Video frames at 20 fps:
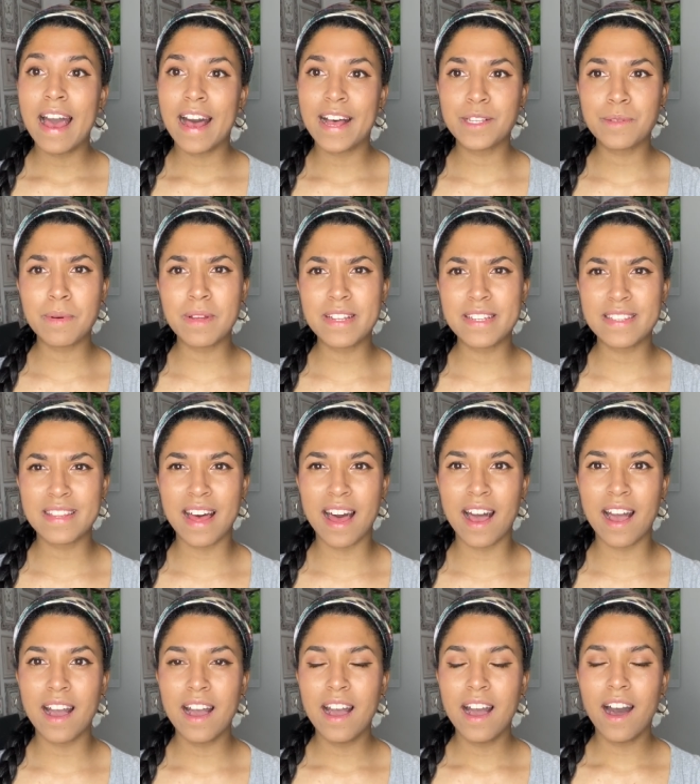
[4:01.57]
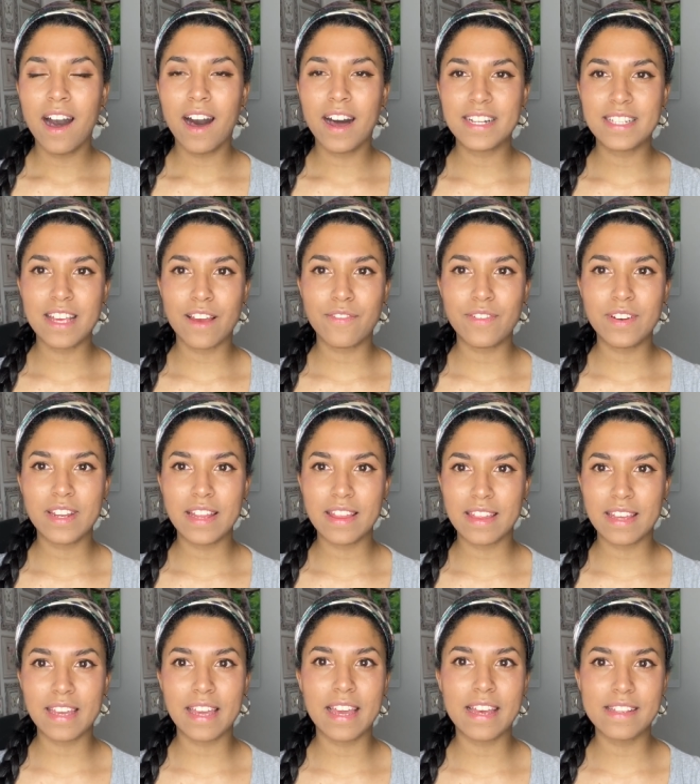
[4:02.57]
As well as that, I definitely
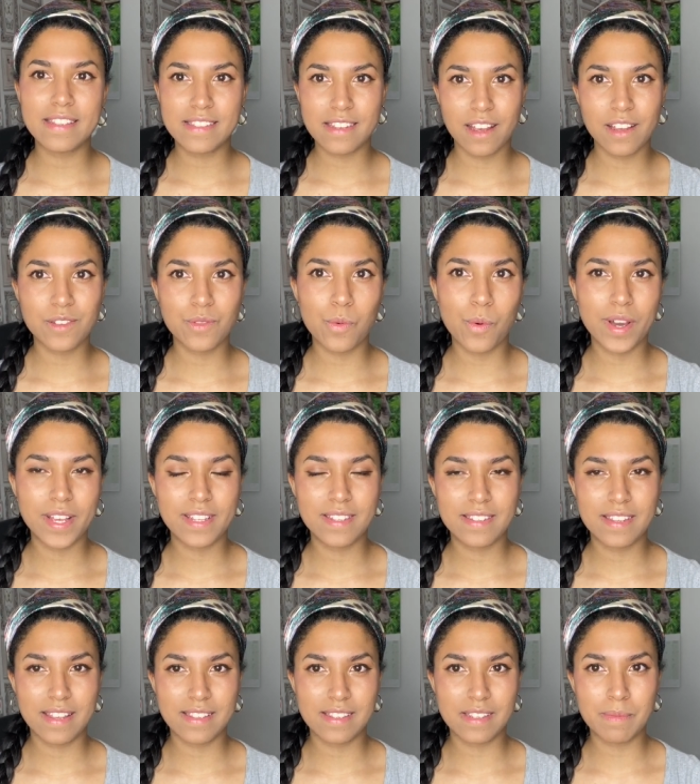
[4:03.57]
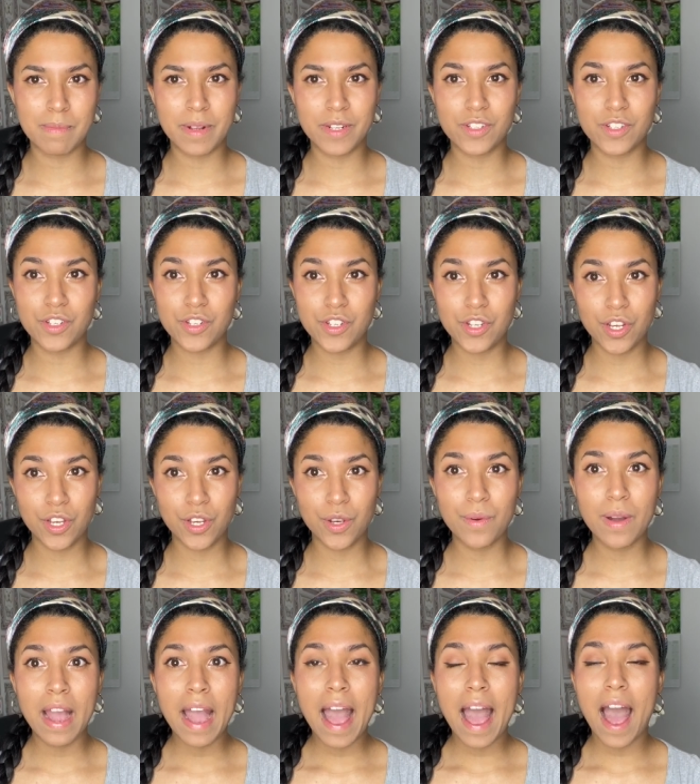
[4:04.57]
think it does what it says it's meant to do.
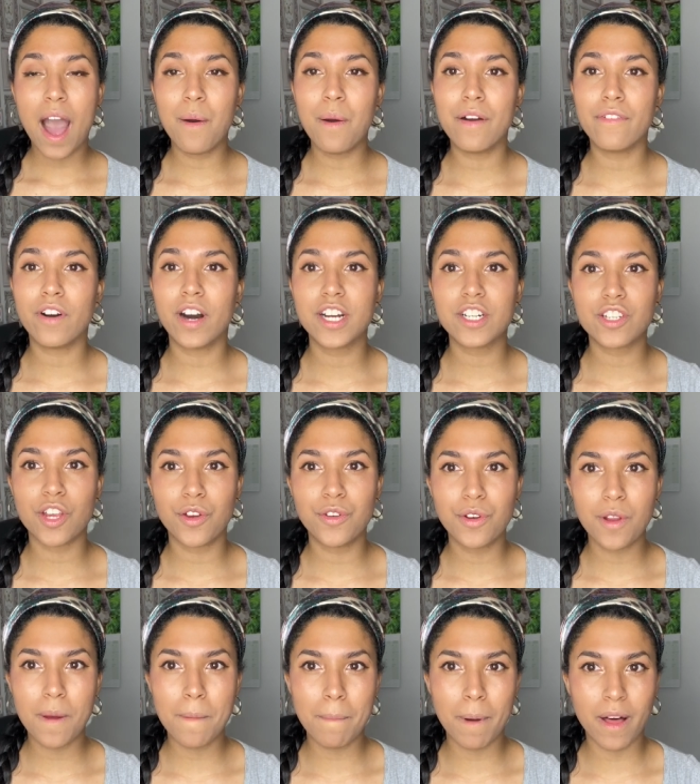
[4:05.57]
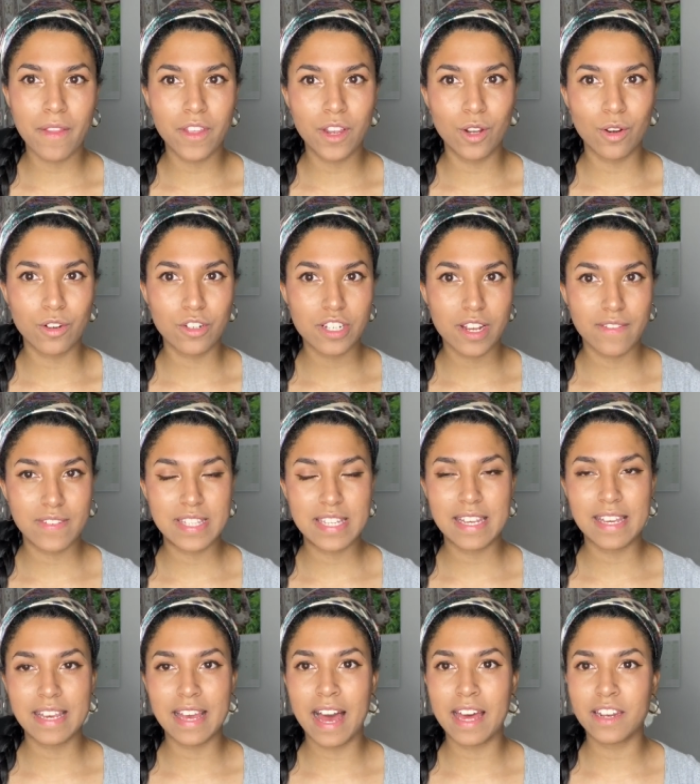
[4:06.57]
However, I don't know about the
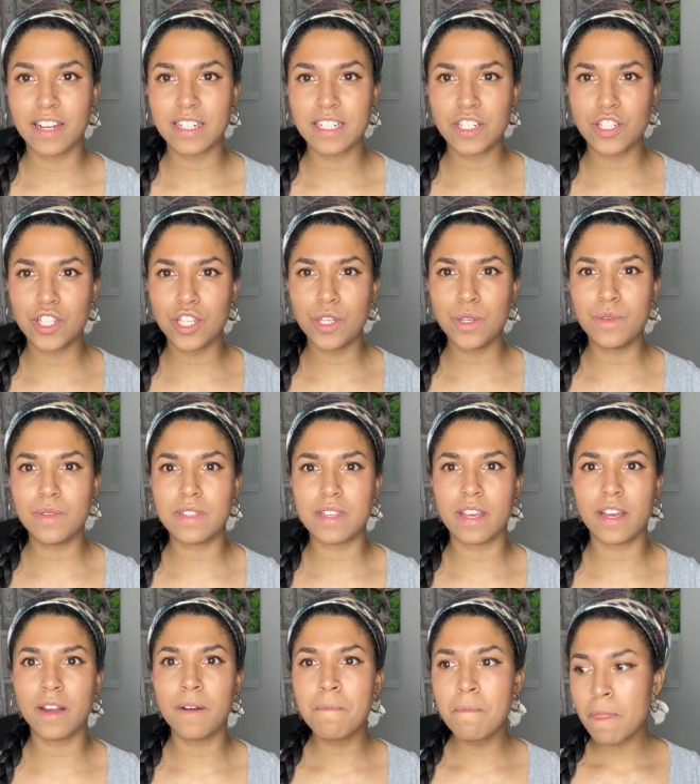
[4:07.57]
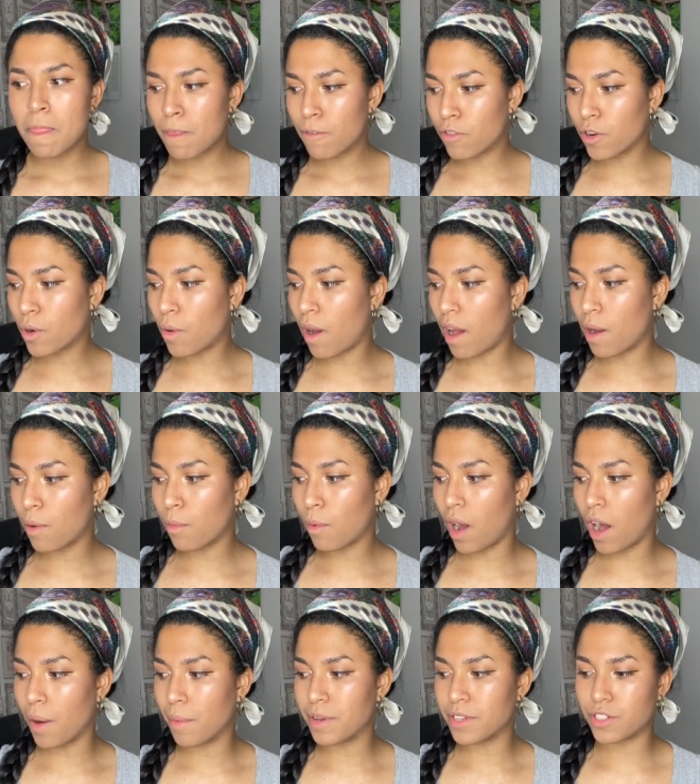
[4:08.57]
longevity, and I did use it for quite a
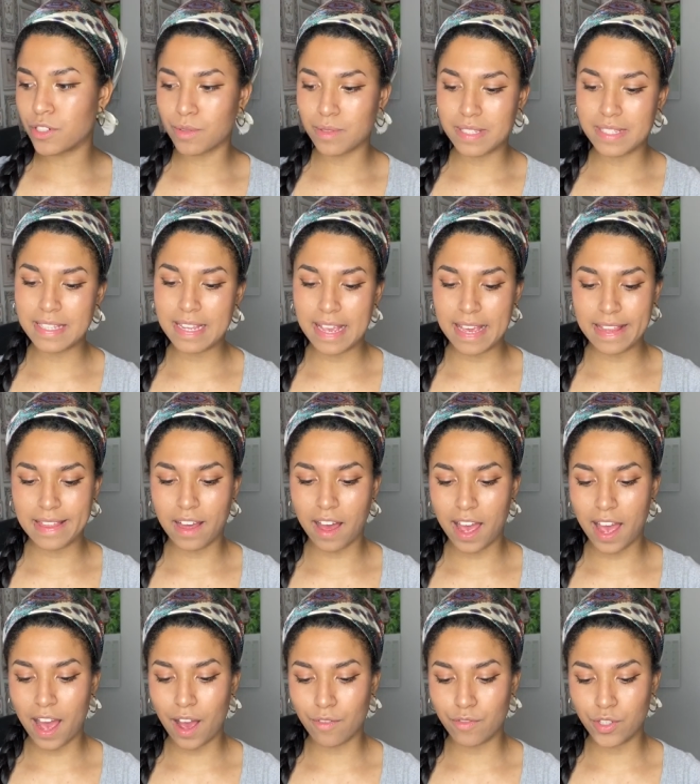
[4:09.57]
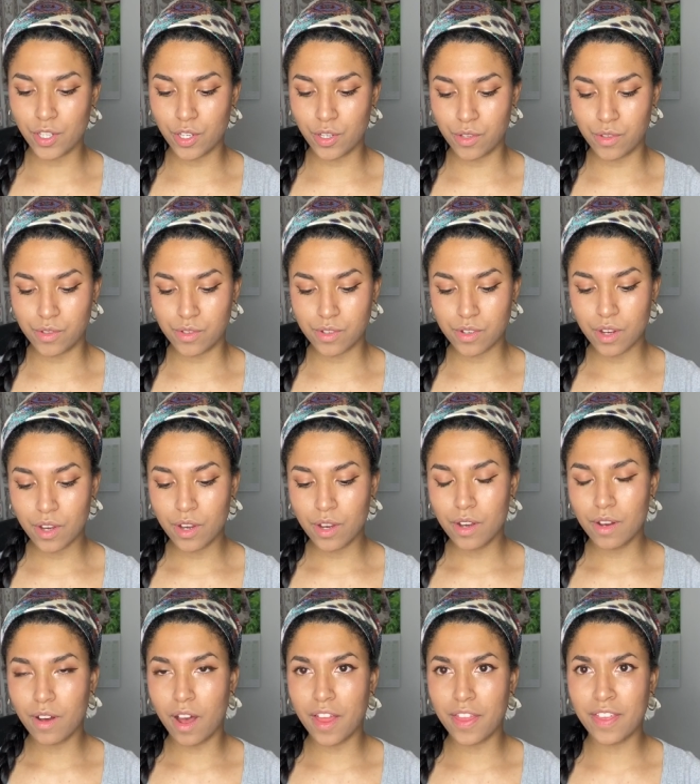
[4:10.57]
while, as you'll see that I have used,
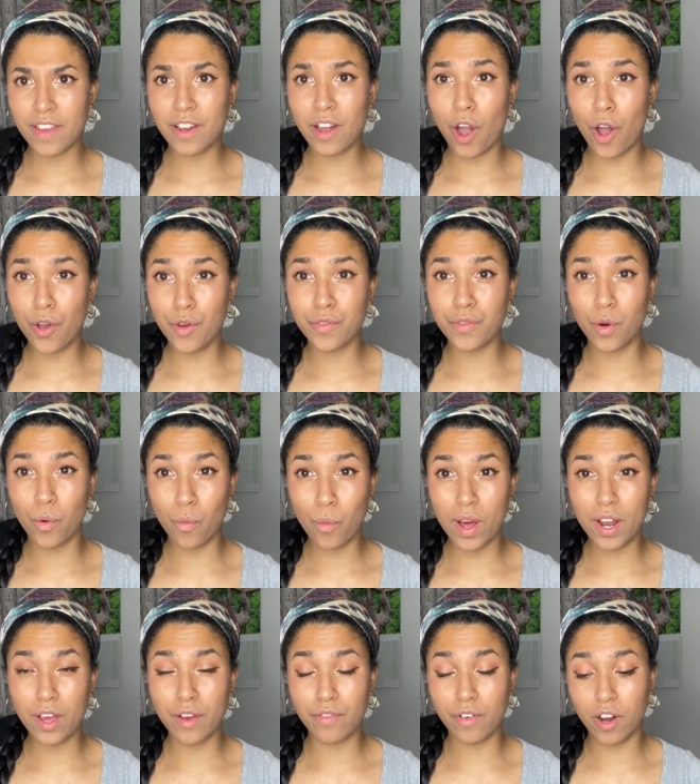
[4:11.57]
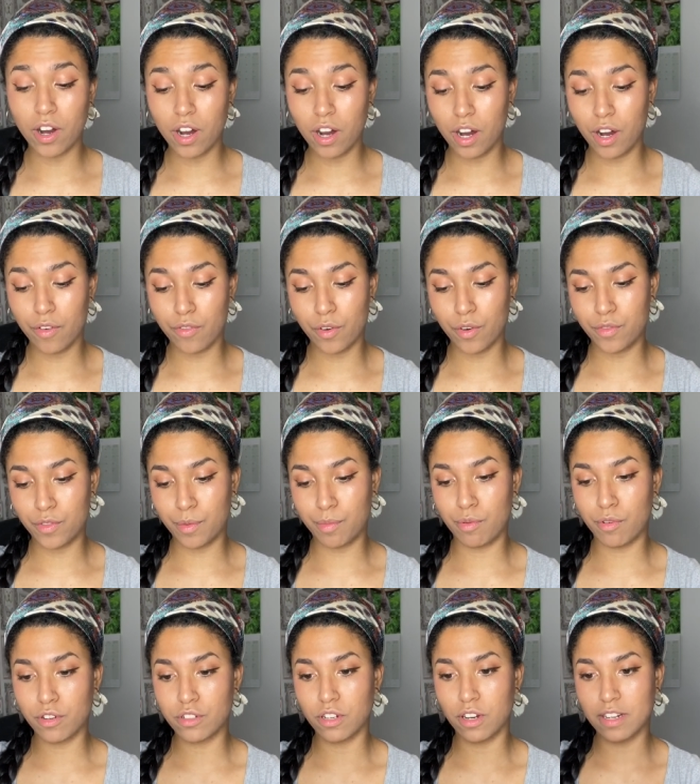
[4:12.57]
I think, well over half of the
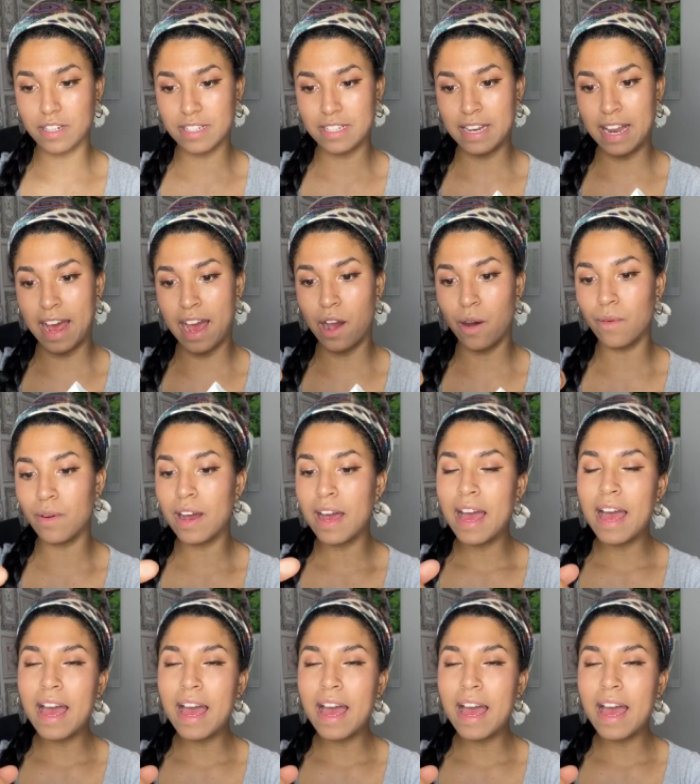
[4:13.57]
product now.